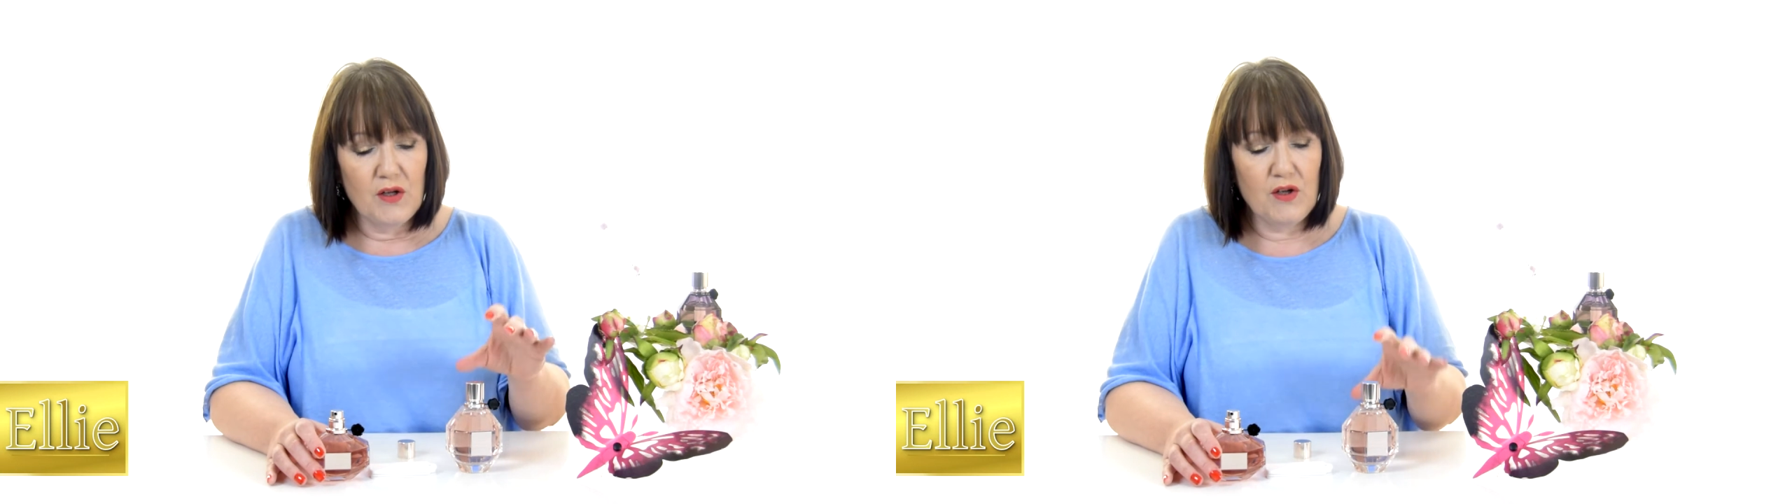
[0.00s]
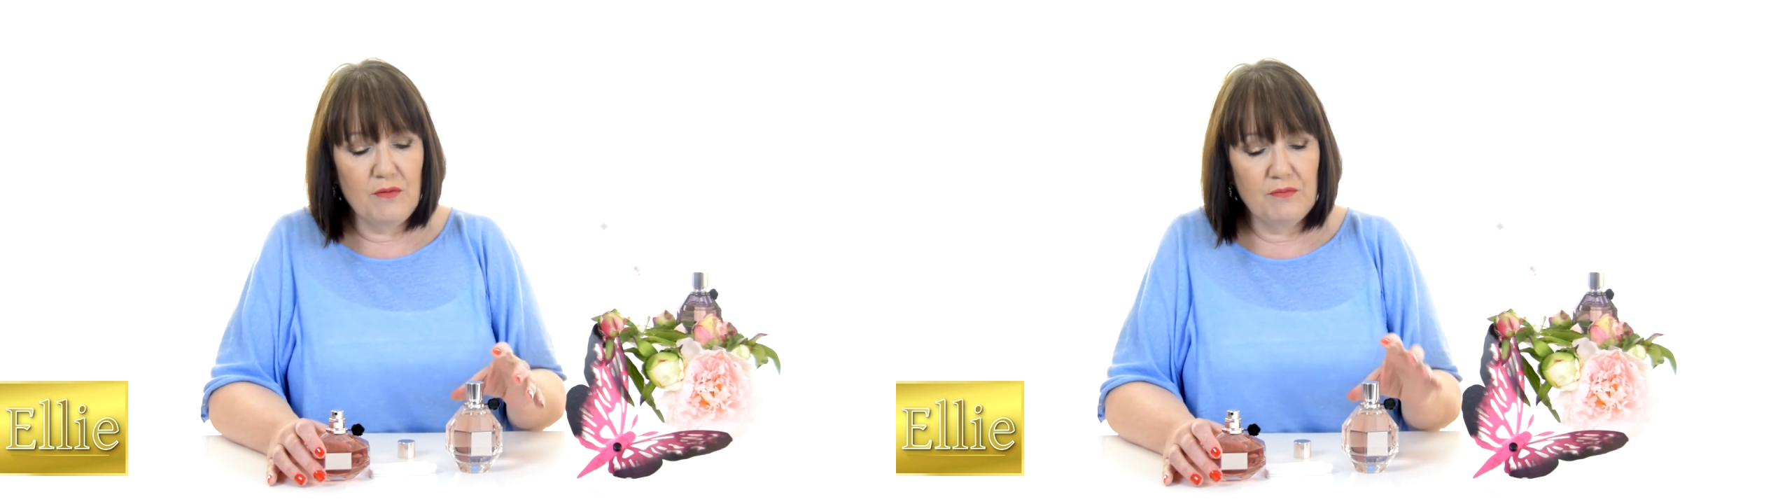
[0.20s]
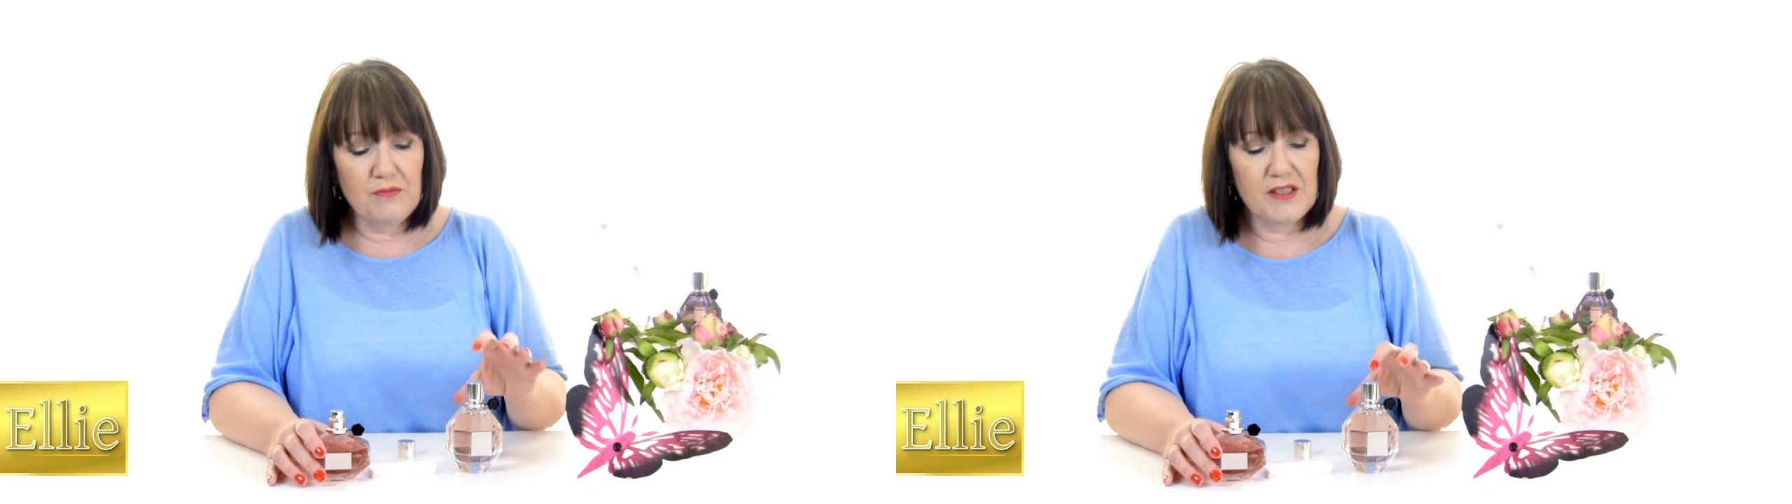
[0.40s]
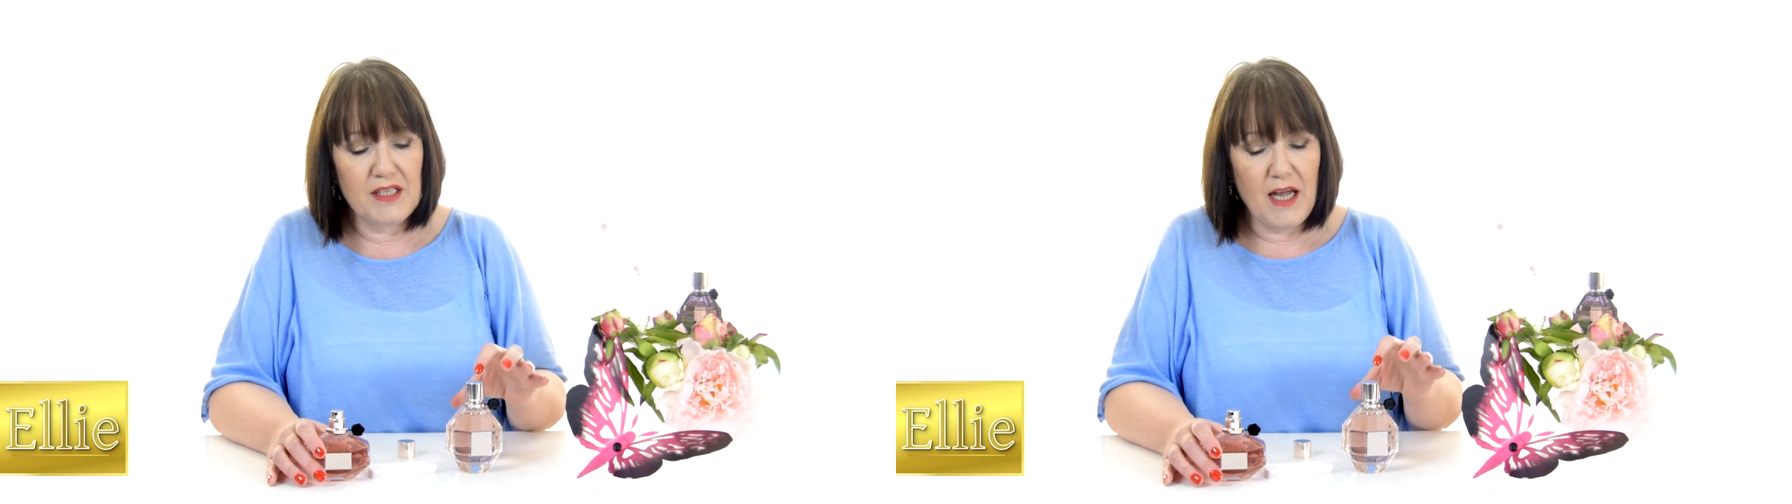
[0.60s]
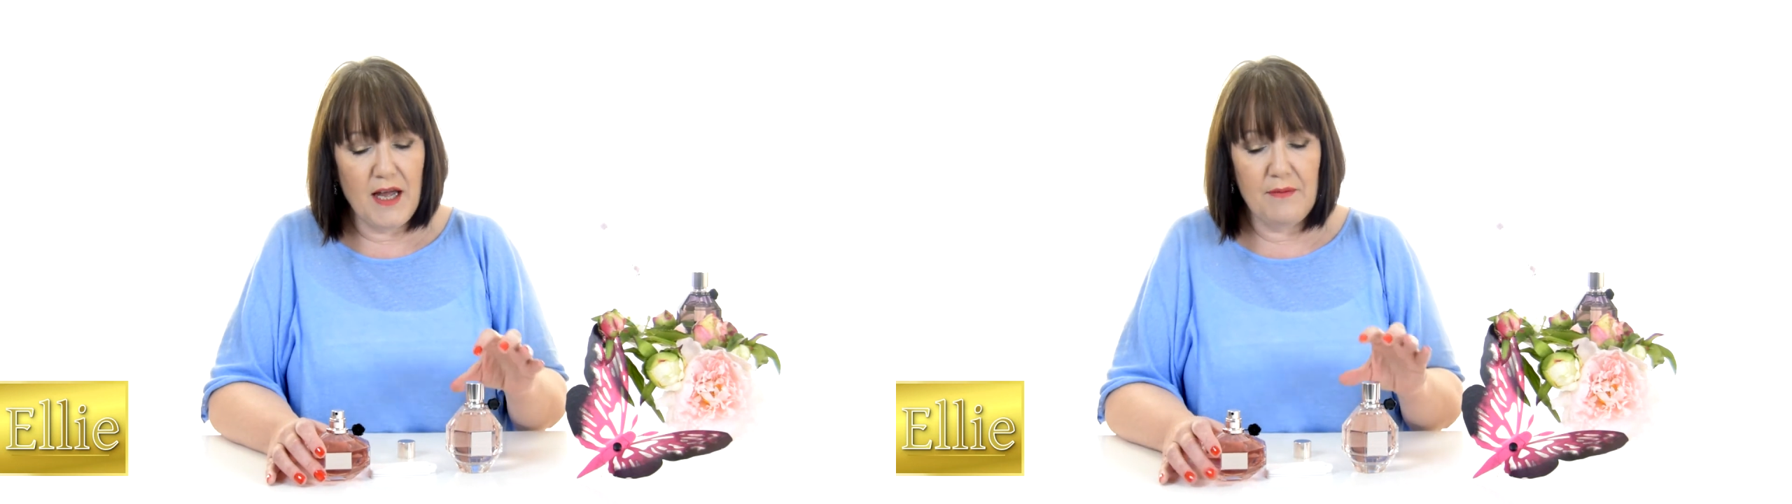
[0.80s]
comes
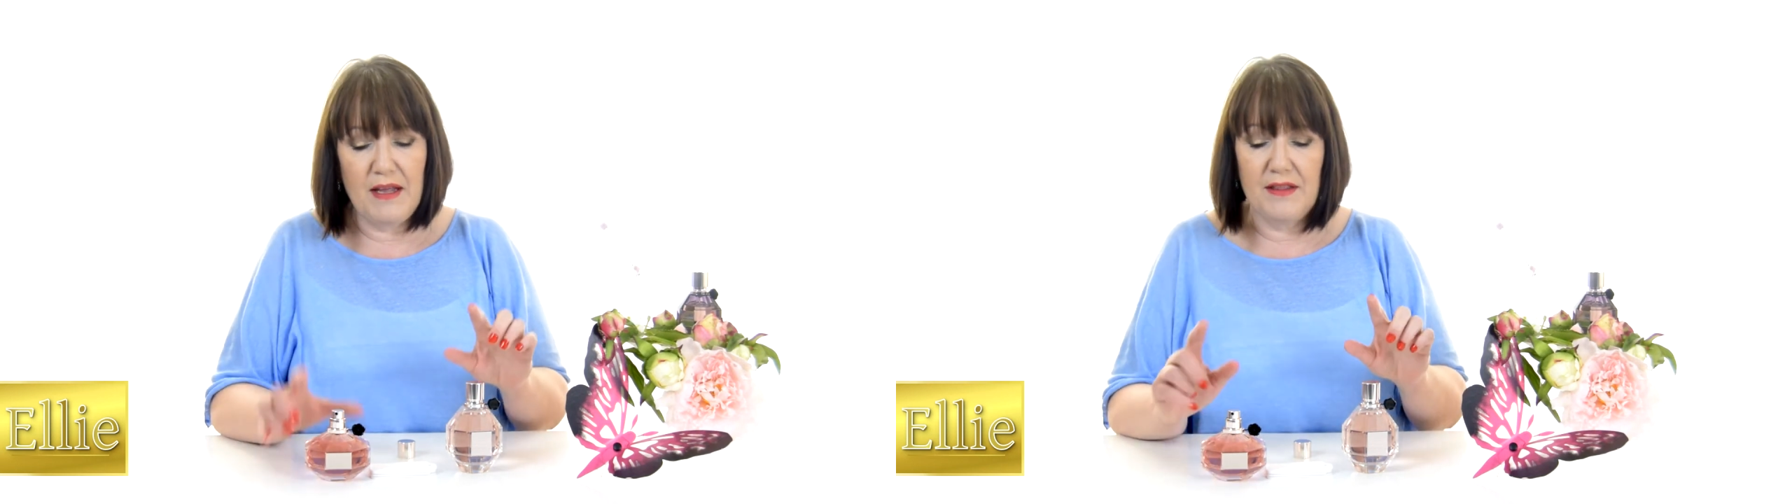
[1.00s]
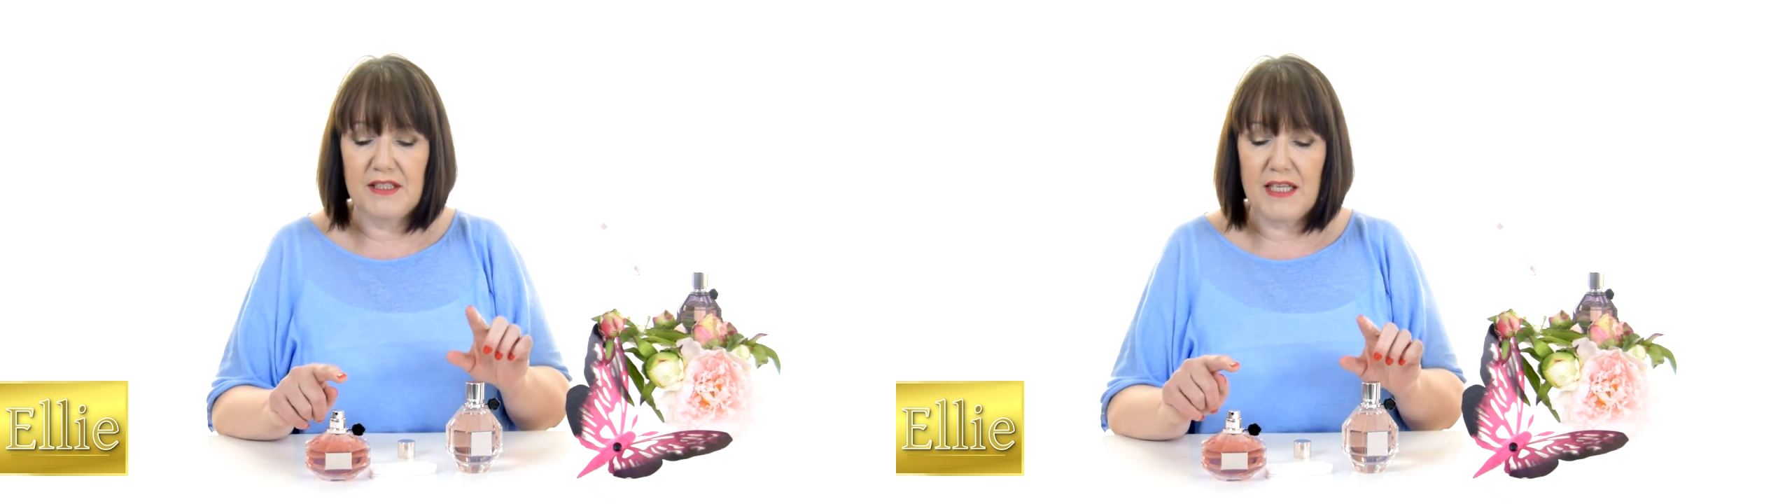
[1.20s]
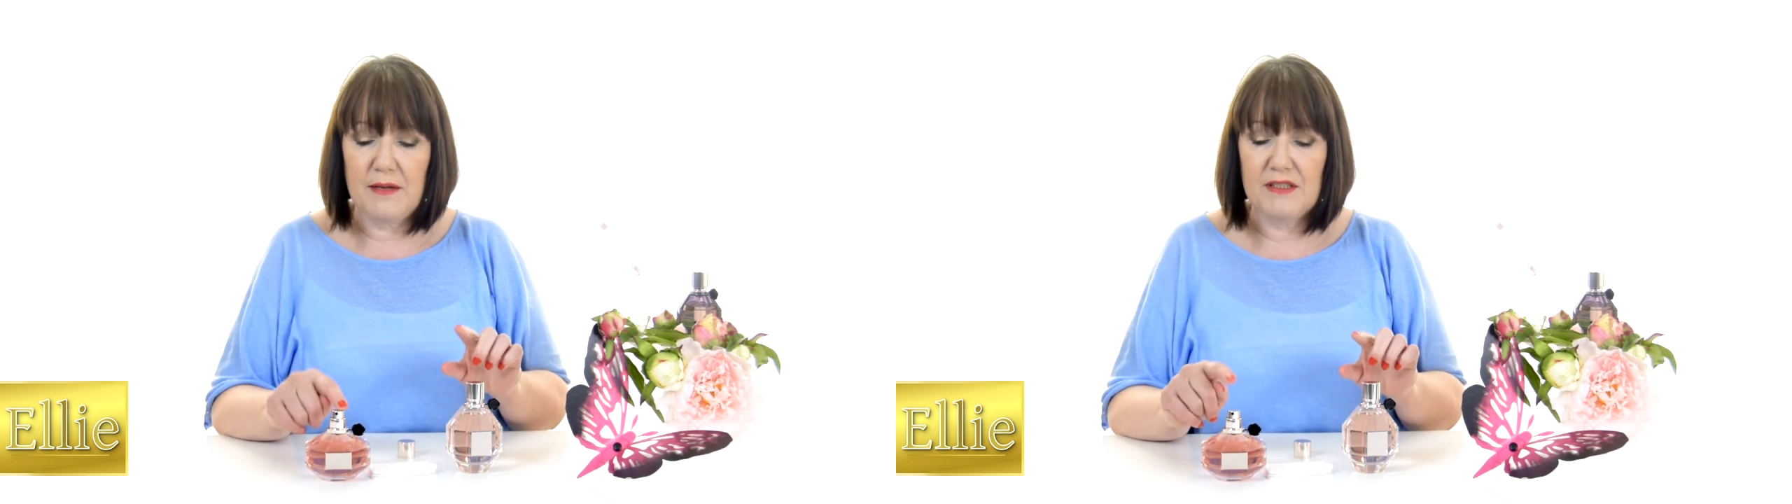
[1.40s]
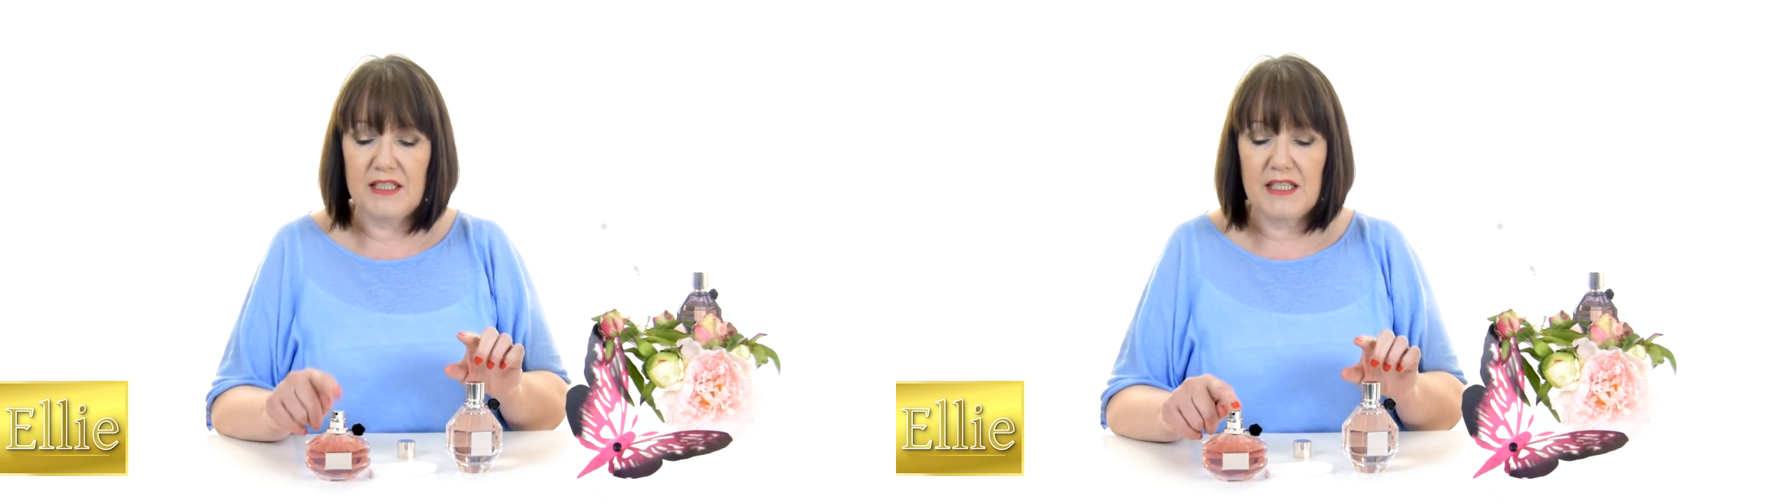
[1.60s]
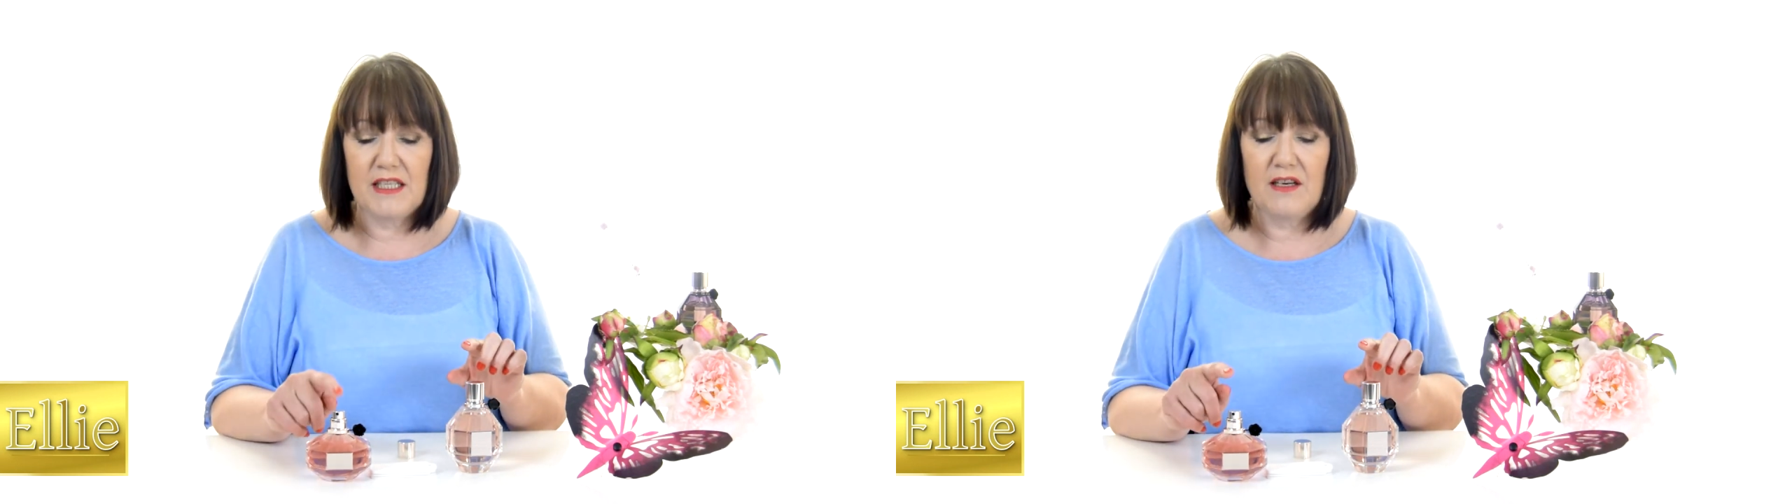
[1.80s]
in the same as this,